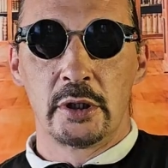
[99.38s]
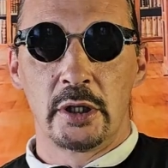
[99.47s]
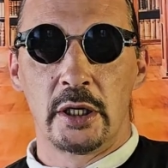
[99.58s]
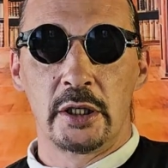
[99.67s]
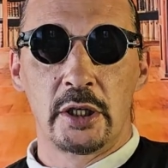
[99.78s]

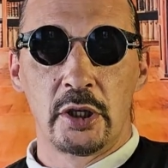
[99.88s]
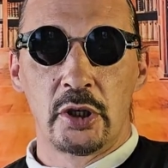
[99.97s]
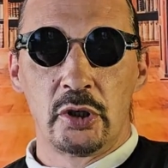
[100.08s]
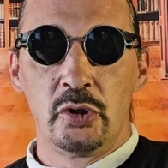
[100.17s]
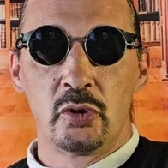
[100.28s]
And
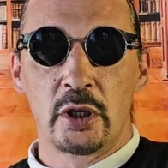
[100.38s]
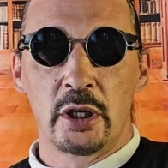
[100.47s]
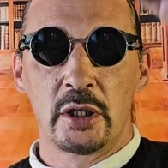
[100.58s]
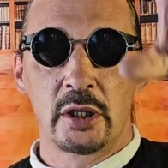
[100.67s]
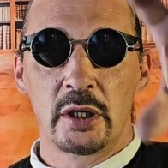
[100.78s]
you're going
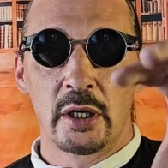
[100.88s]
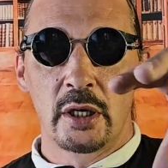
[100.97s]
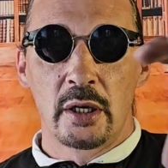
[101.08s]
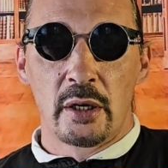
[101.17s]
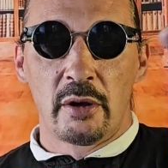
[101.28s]
to
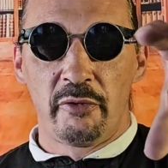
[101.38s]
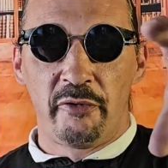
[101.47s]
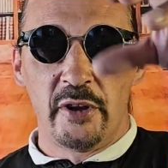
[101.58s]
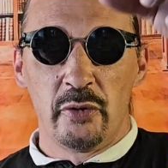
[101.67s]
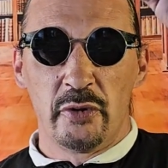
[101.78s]

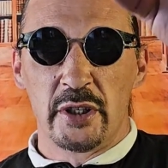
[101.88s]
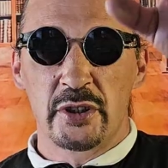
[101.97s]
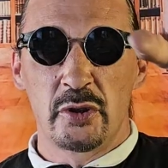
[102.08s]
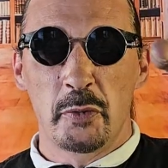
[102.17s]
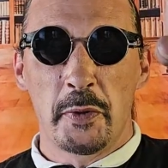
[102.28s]
feel this. So
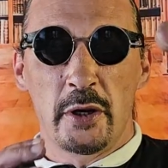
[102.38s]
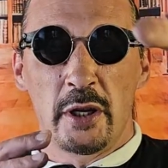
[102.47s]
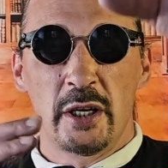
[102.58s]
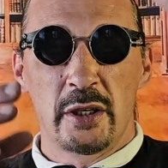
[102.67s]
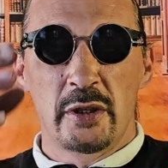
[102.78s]
your partner,
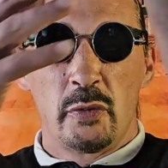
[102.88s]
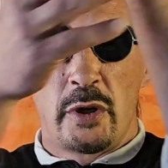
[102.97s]
we're